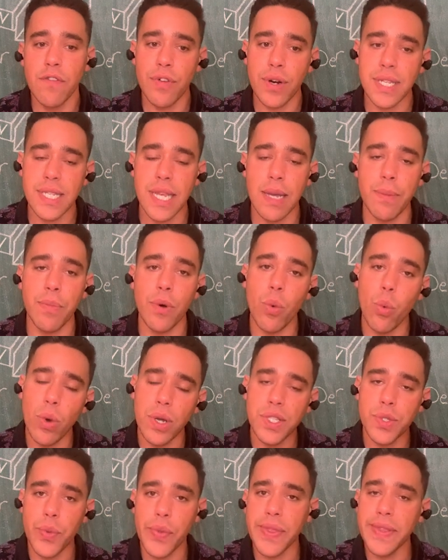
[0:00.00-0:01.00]
for example,
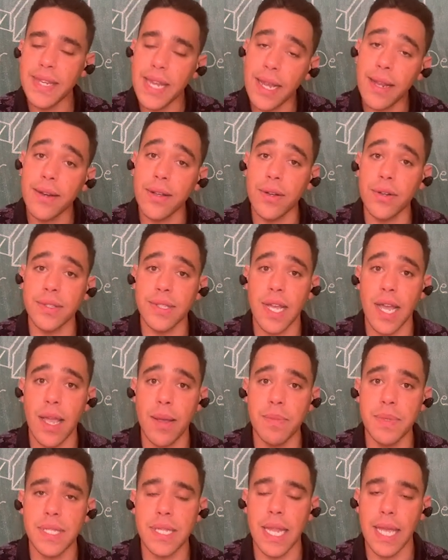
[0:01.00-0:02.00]
ones with technical
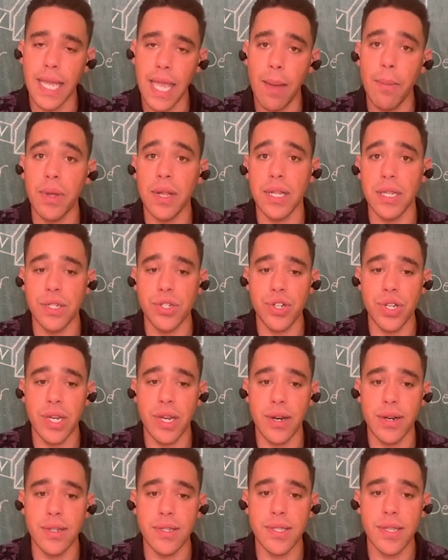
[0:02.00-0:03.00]
types like chemical
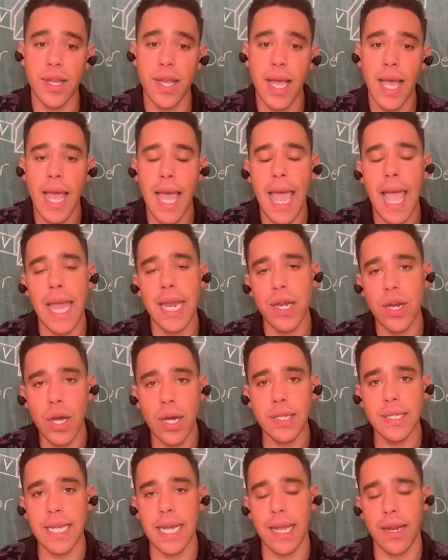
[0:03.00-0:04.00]
engineers and
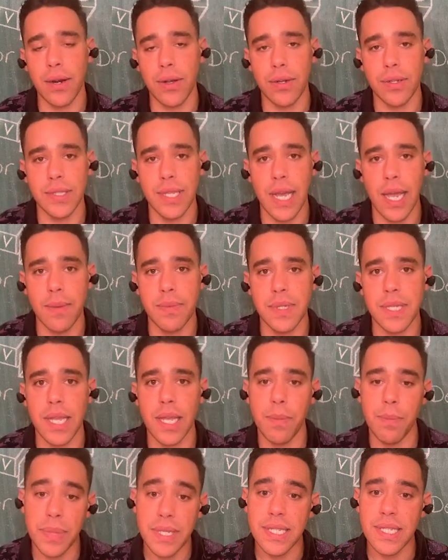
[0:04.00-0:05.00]
non-technical types
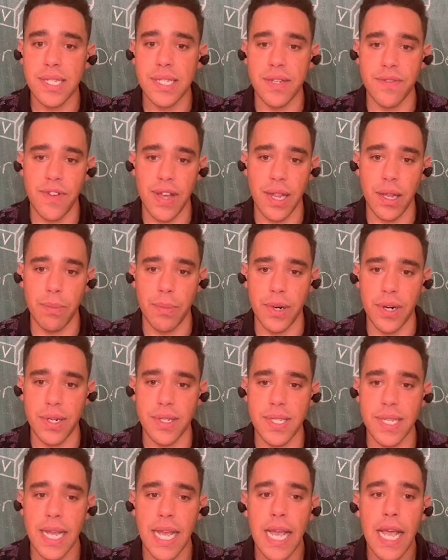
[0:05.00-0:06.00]
like business
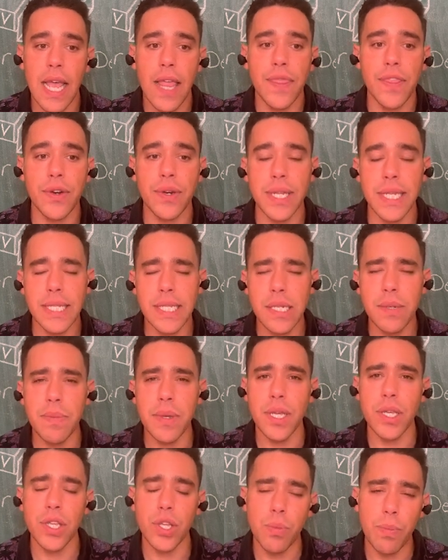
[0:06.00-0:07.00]
developers, there needs to be
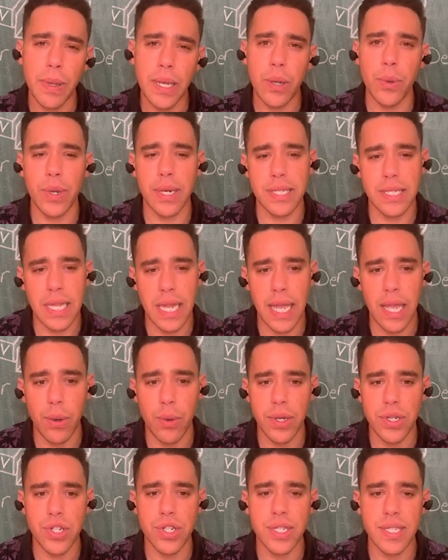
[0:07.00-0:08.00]
a ubiquitous
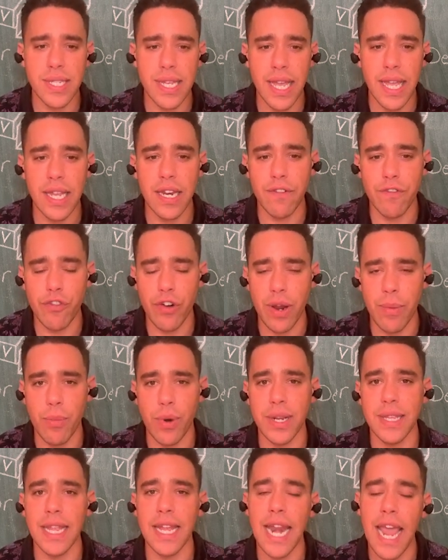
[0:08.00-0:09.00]
language set in a
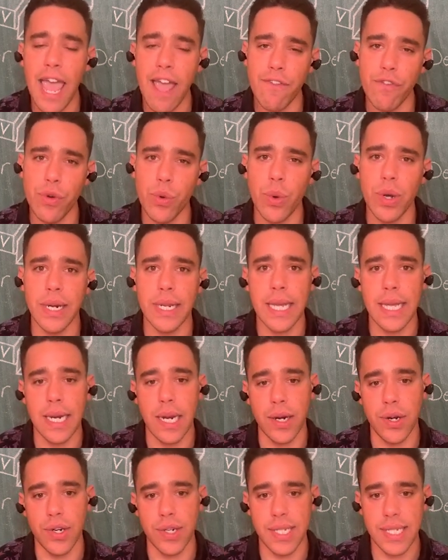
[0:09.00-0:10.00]
framework that everyone can
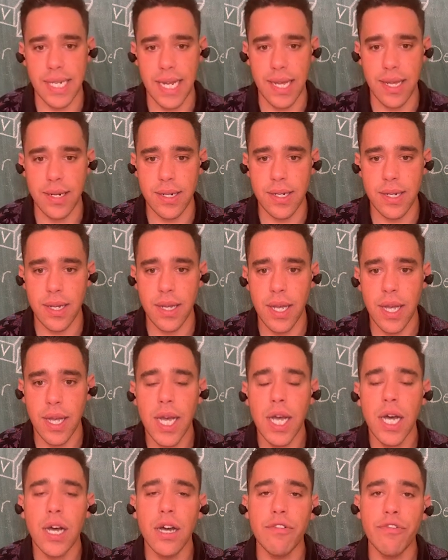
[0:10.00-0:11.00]
understand,
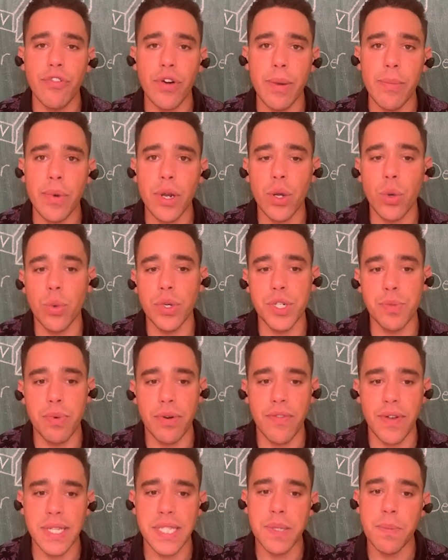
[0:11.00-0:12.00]
a framework which
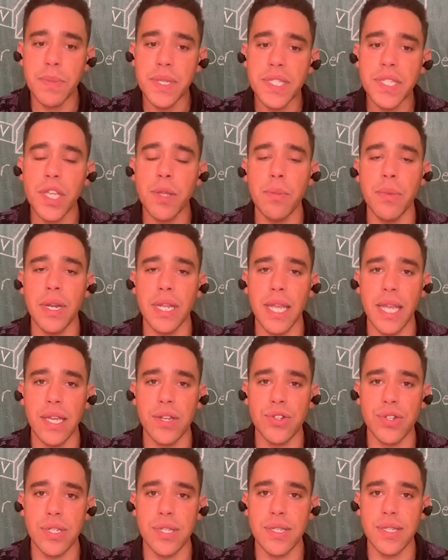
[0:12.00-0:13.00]
prevents
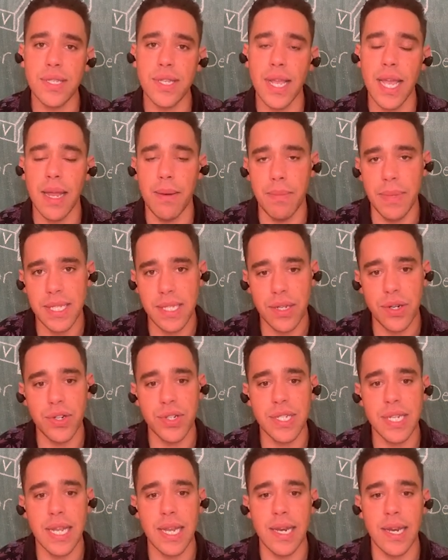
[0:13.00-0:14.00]
miscommunications and
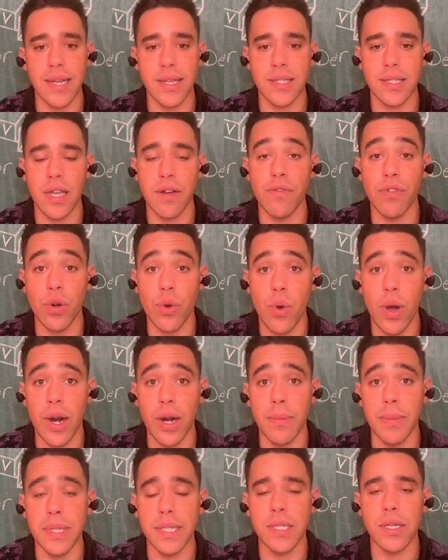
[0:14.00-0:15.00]
misunderstandings of
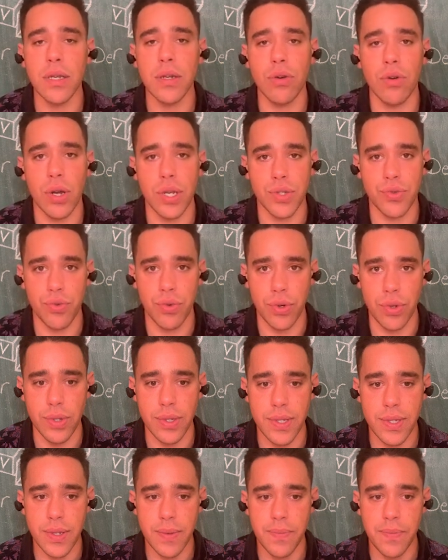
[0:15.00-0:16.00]
requirements across
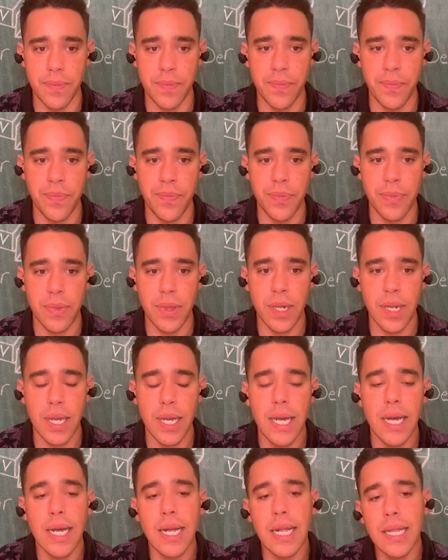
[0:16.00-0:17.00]
roles.
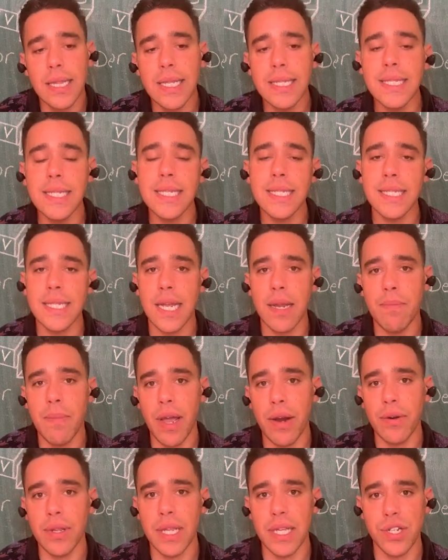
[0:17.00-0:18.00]
Let's extend my
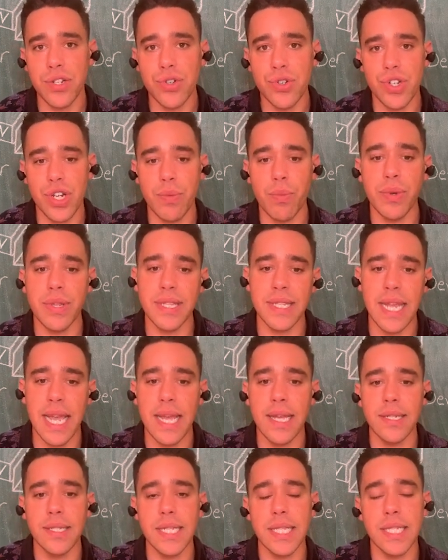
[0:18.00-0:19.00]
relationship with
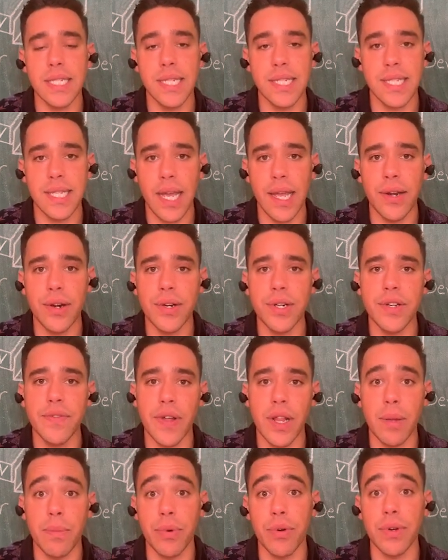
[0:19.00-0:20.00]
Dan to the
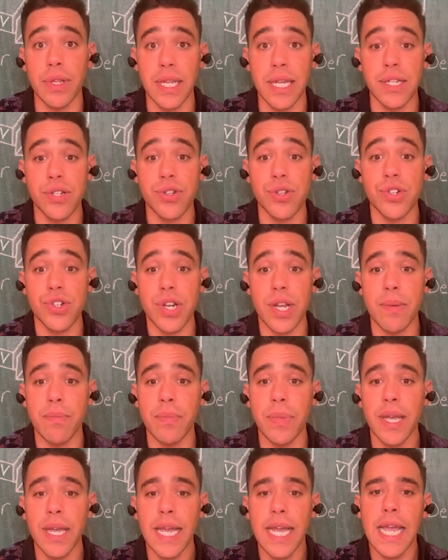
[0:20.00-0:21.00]
designer-developer
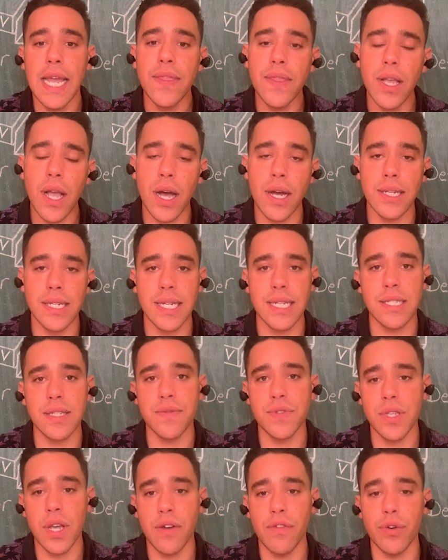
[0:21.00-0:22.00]
relationship in the context of
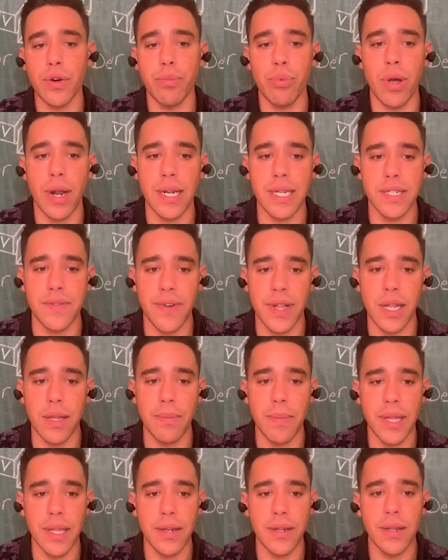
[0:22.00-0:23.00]
software product
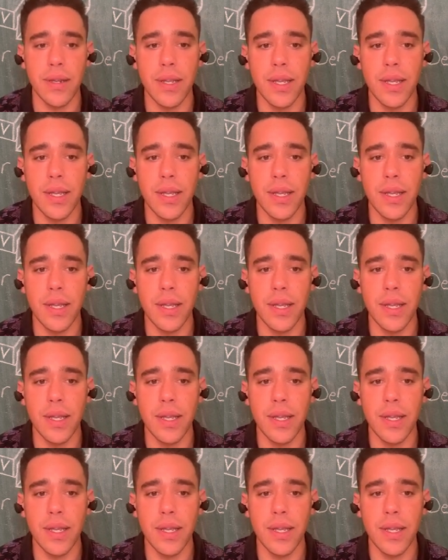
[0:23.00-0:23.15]
development.